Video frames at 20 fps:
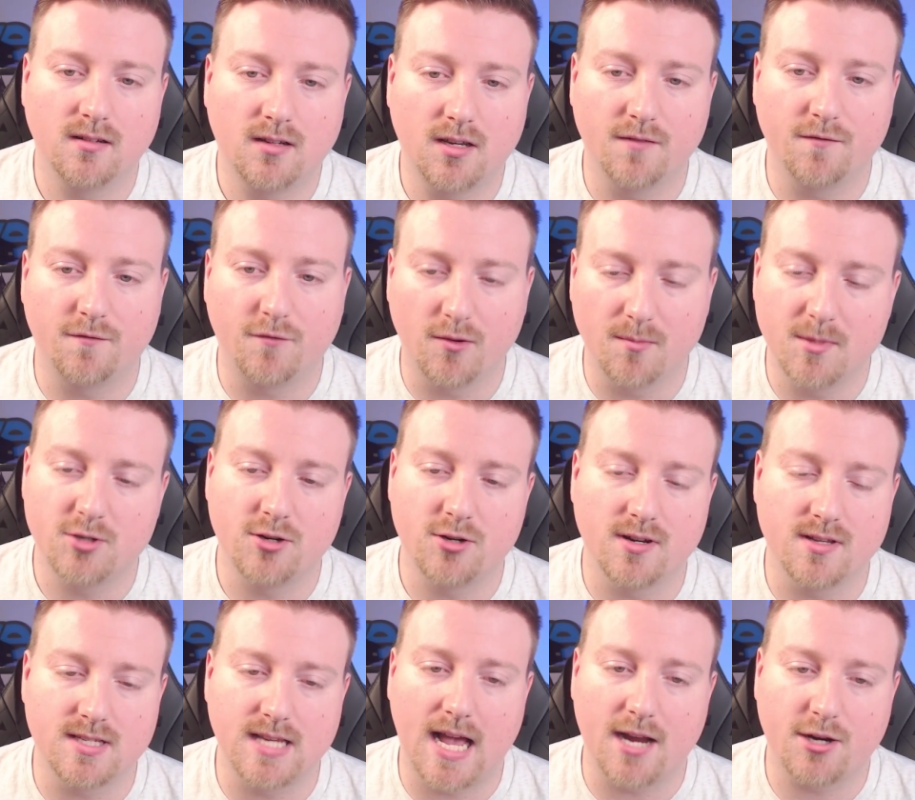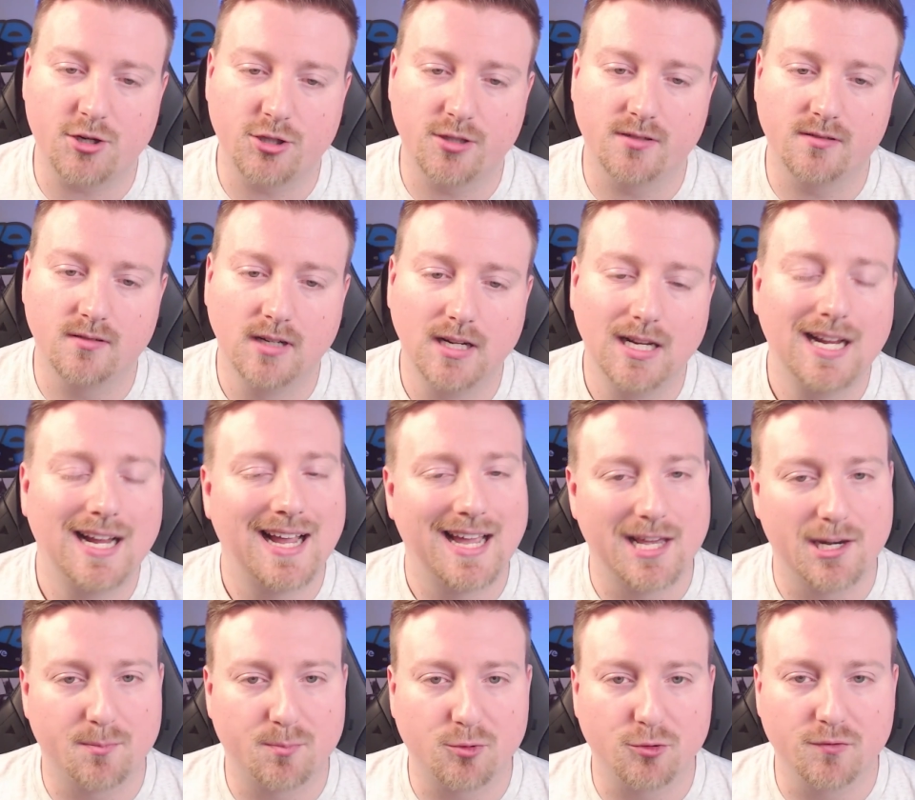confirm the transaction
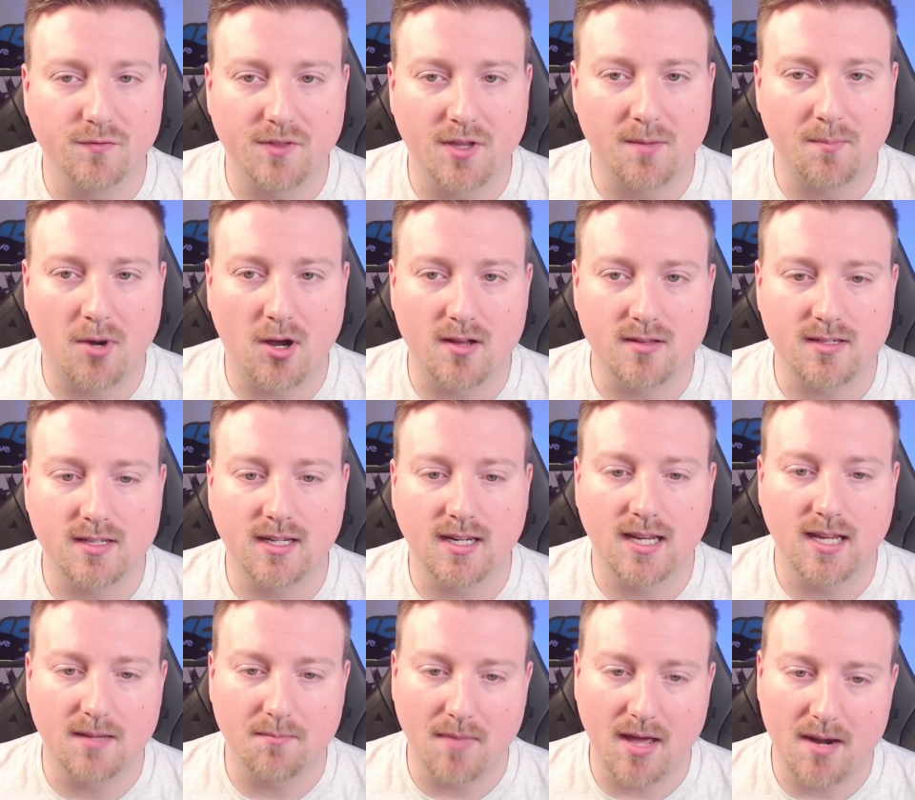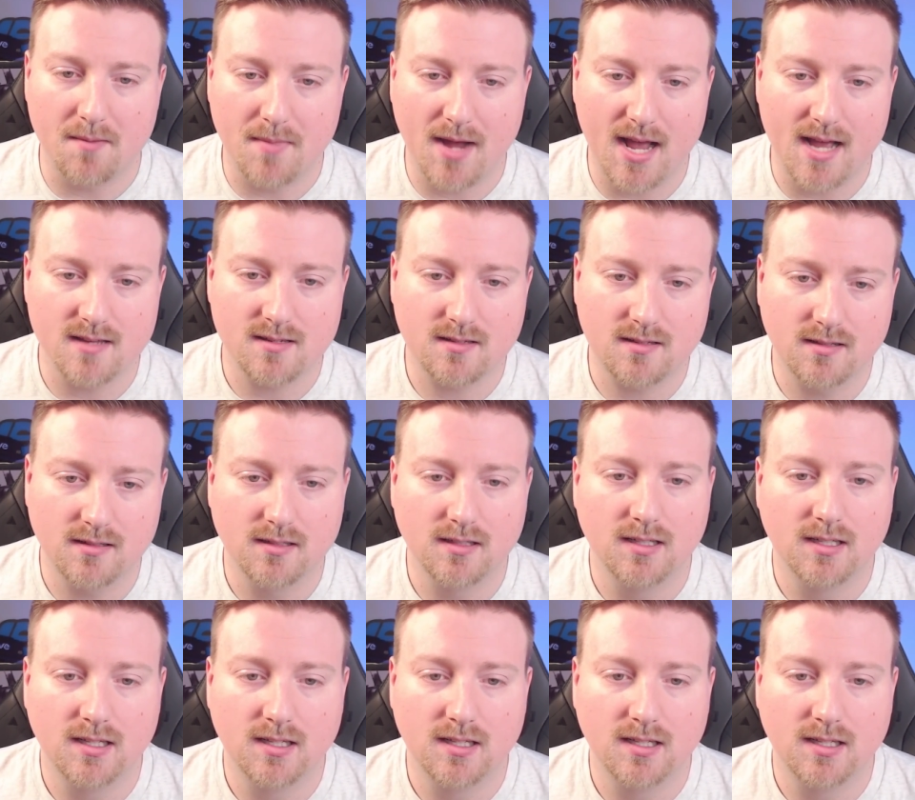and approve the deposit in MetaMask.